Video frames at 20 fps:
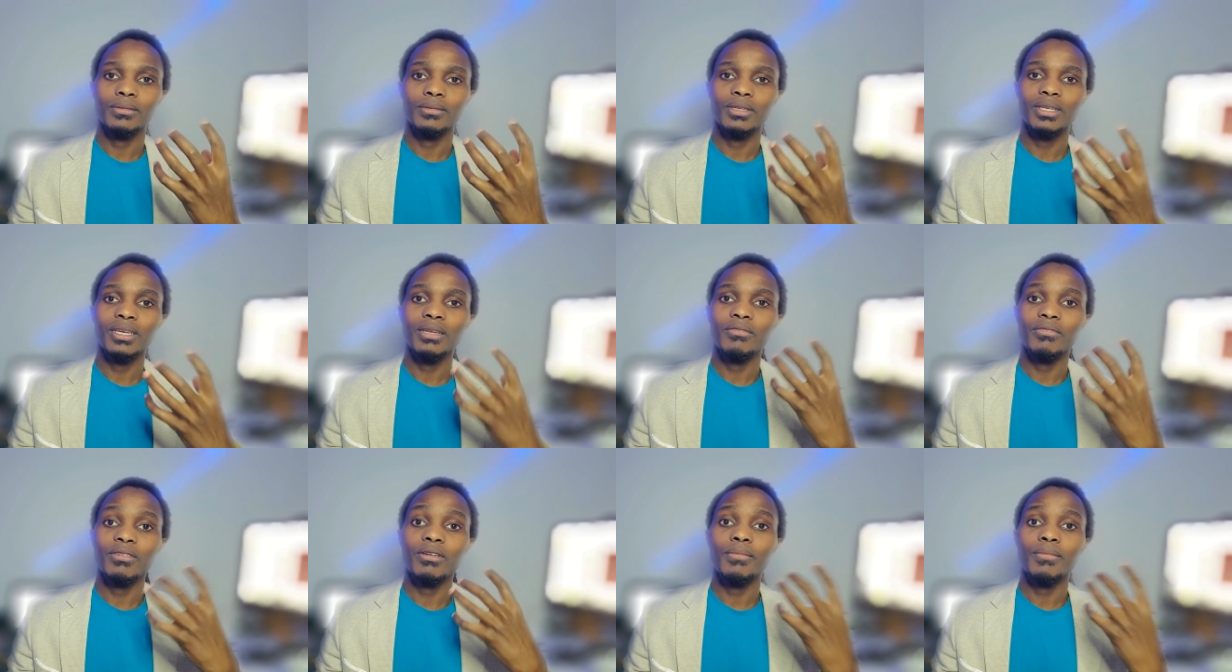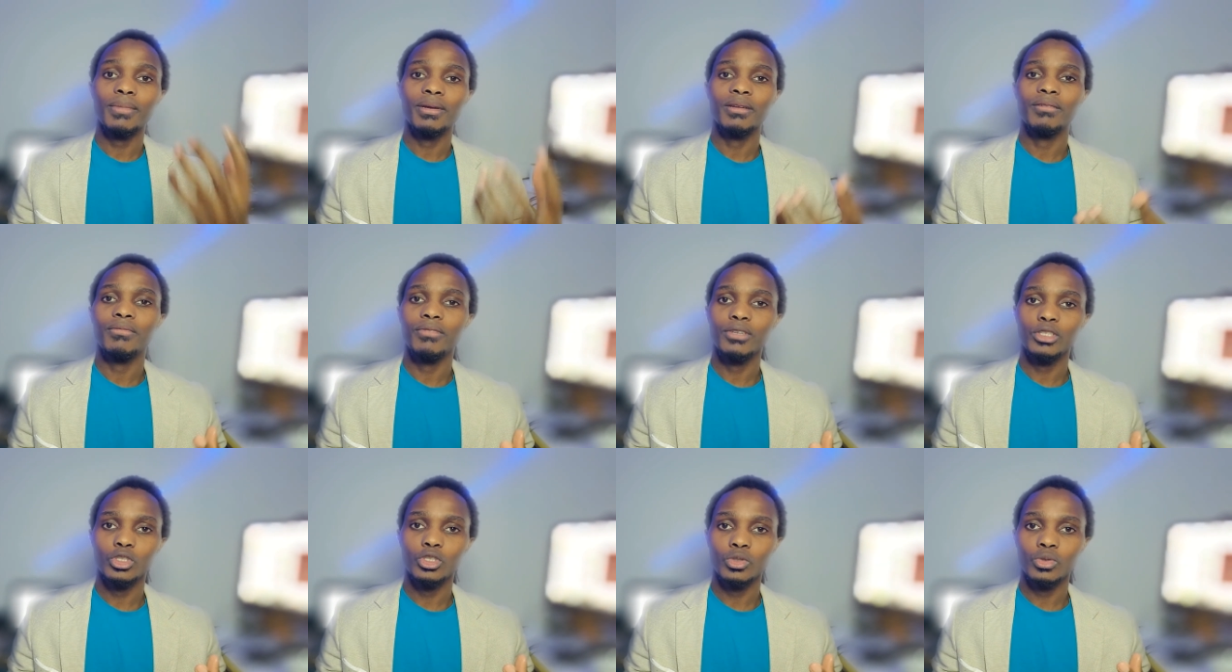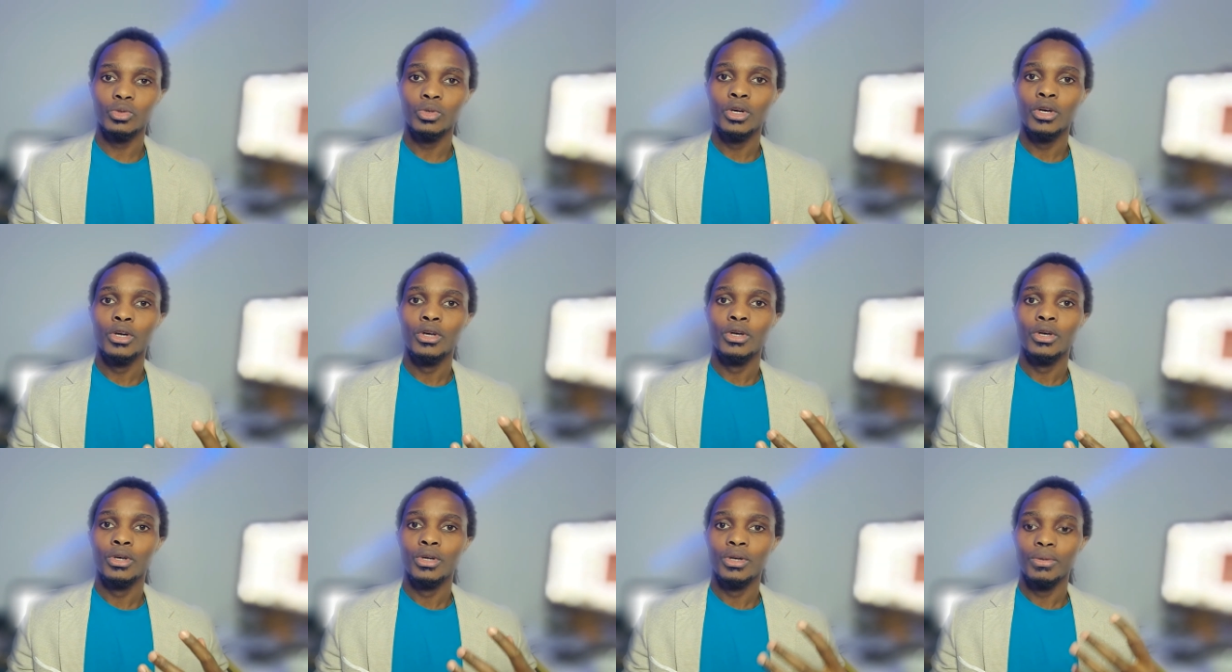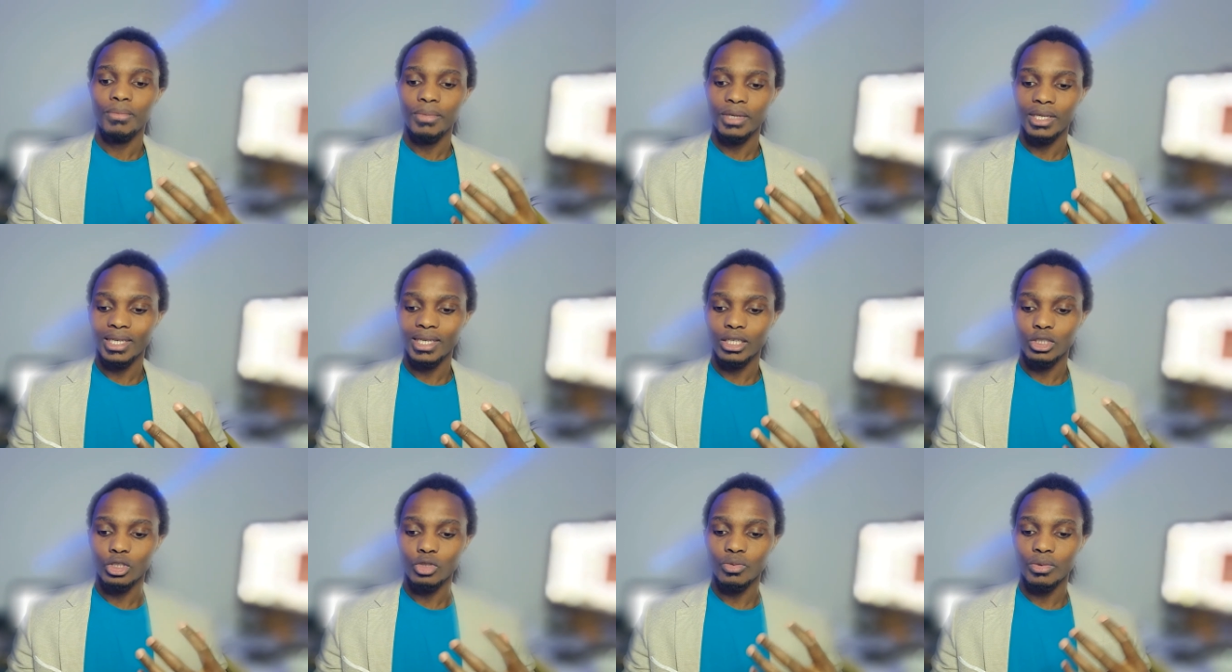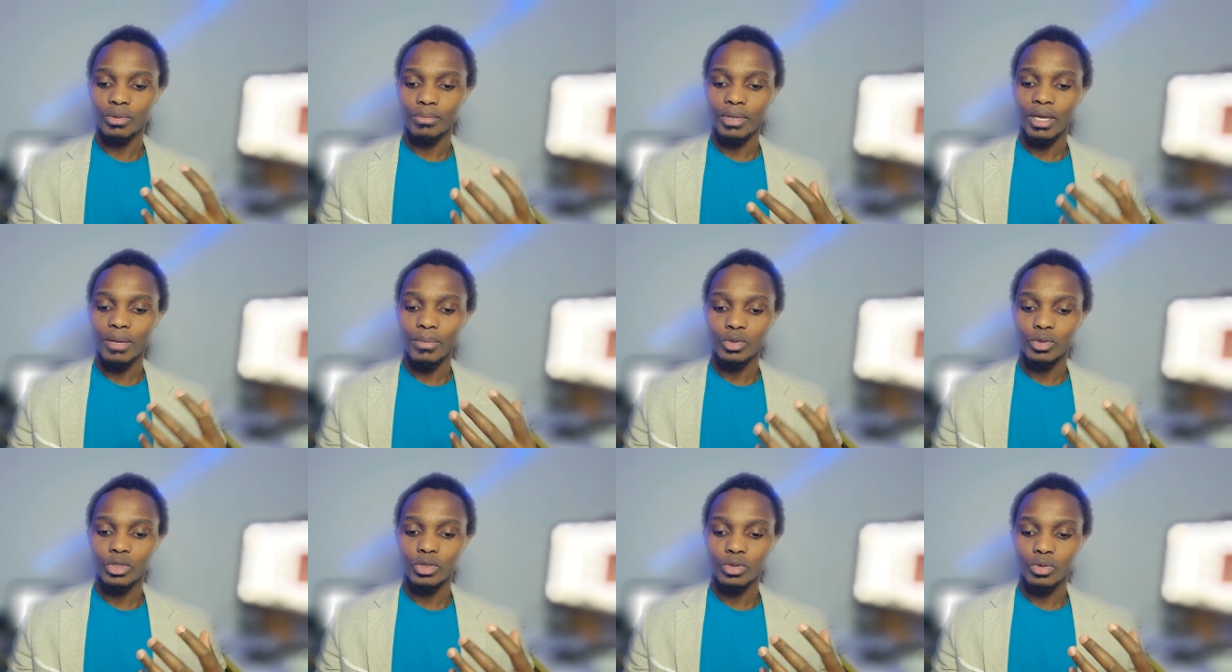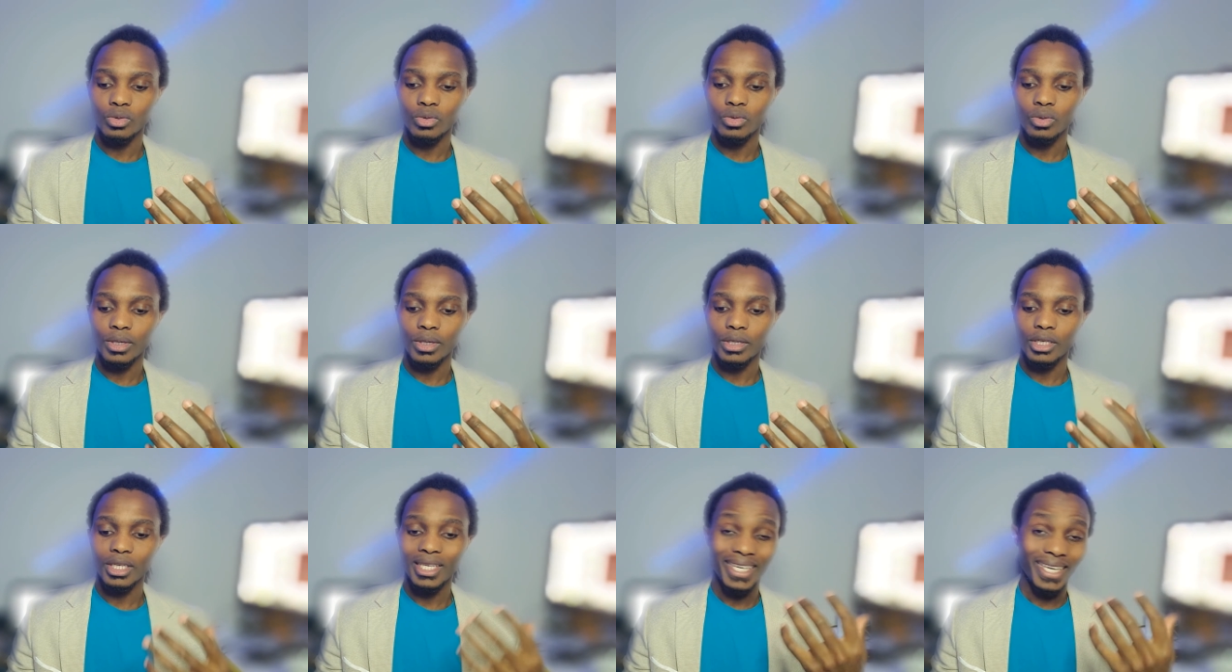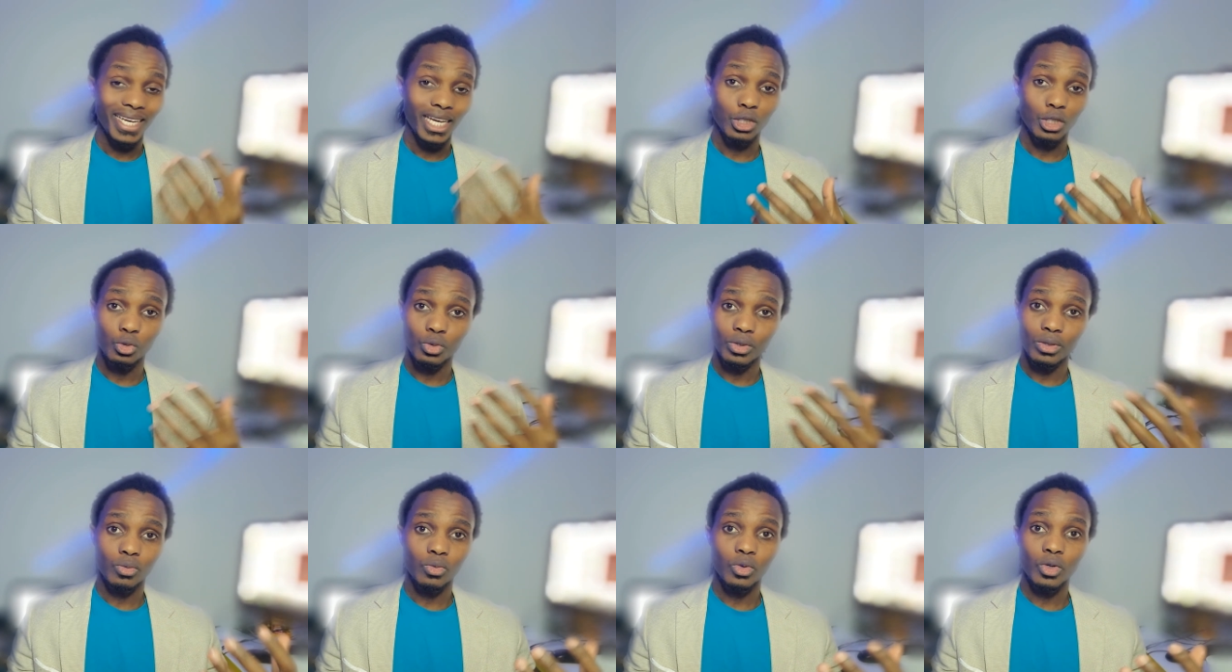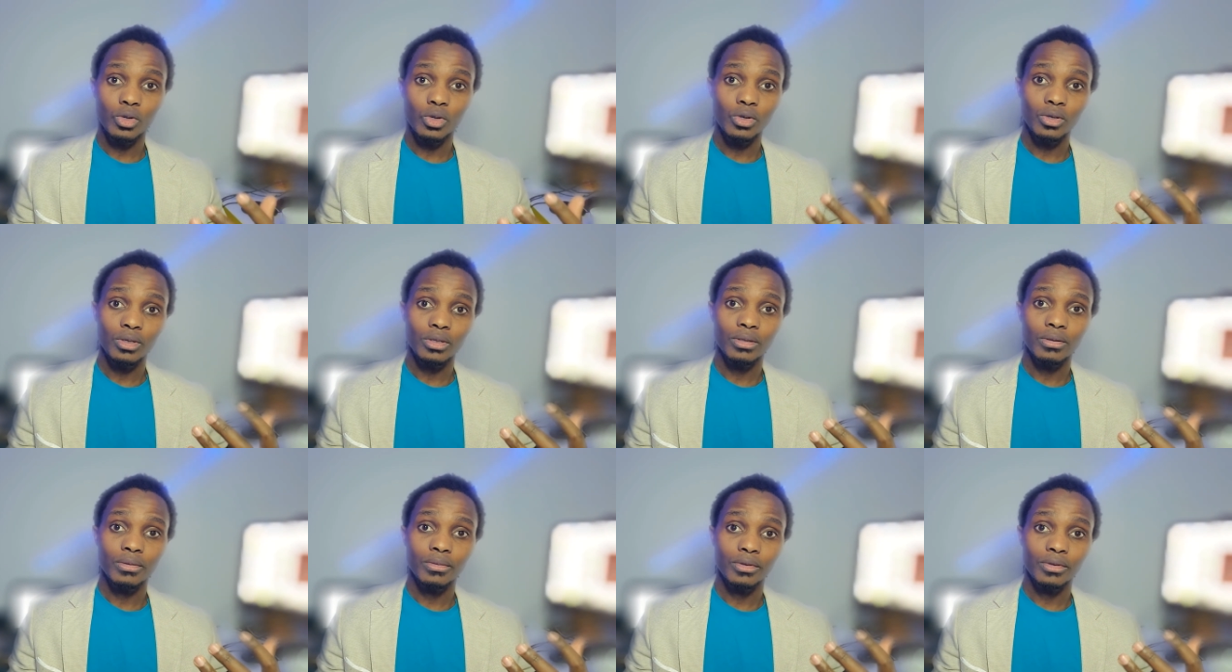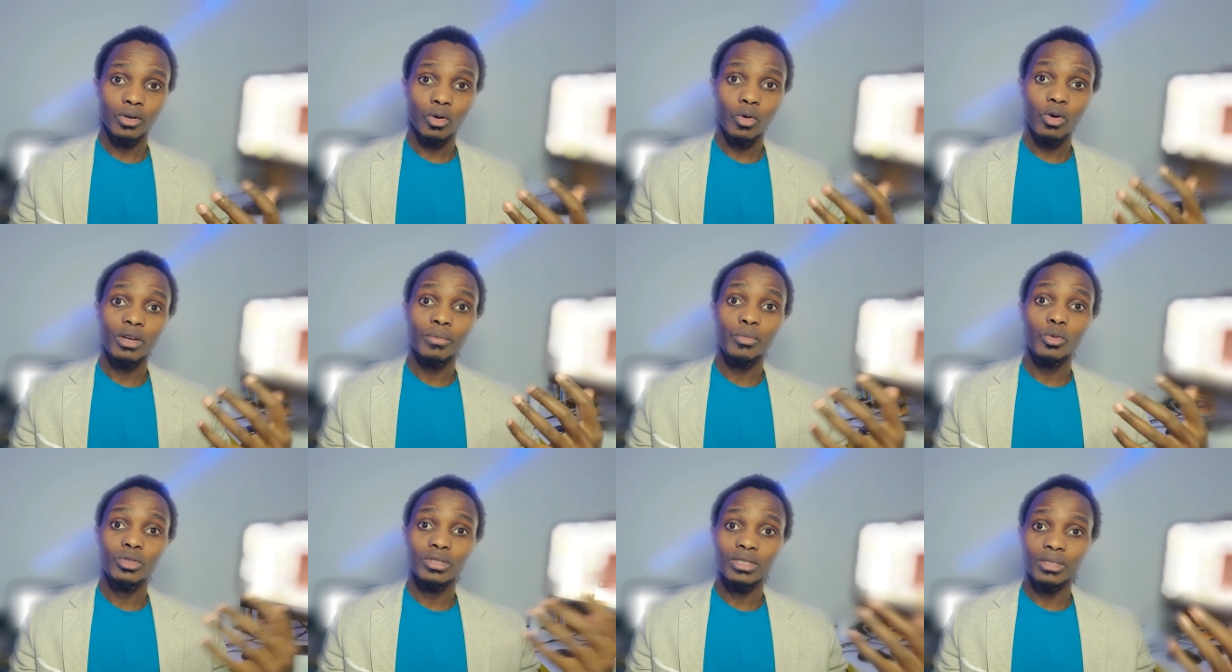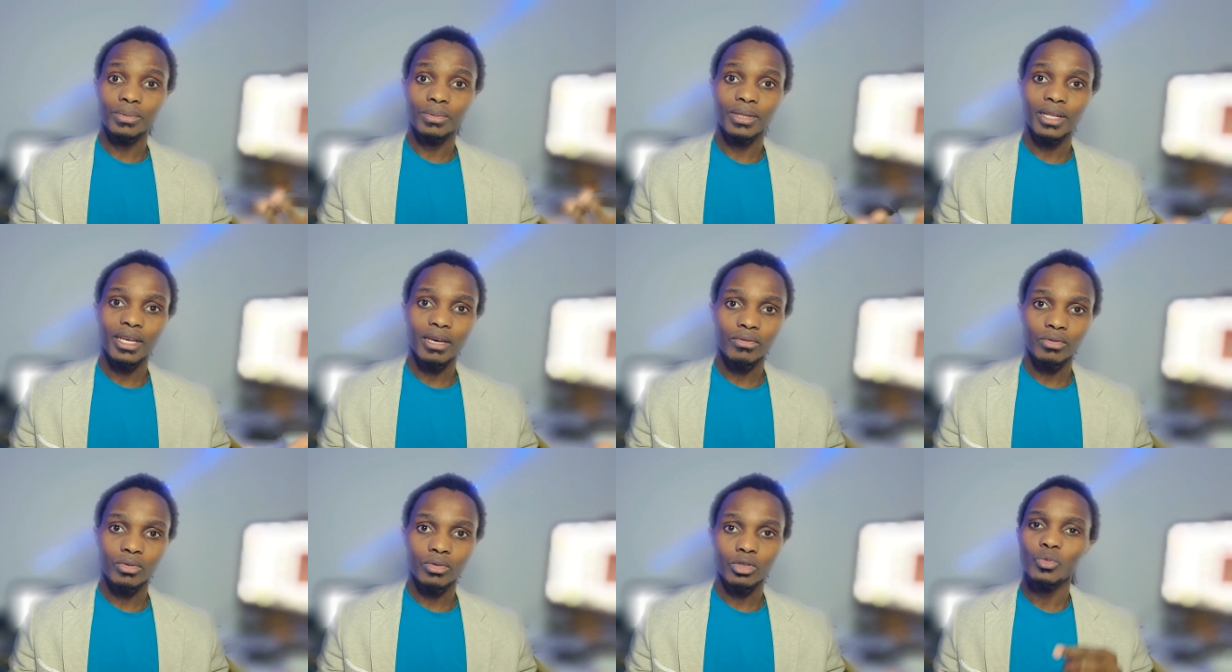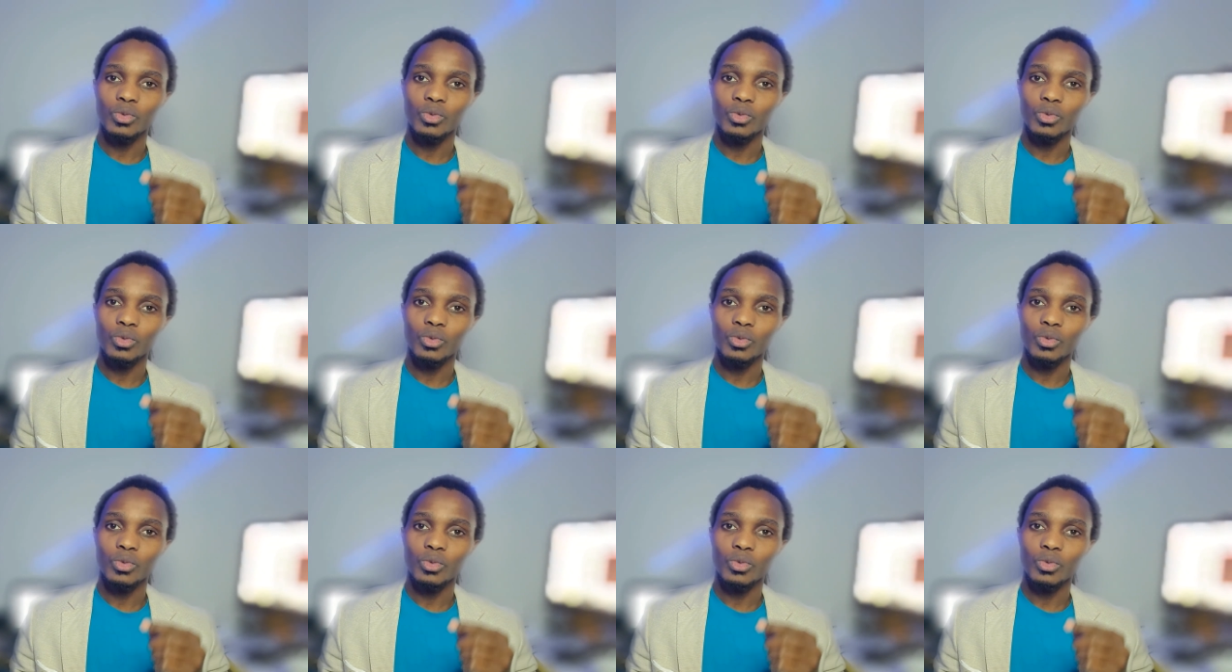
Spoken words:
it very beneficial because you will be able to engage with the world on a more deeper level.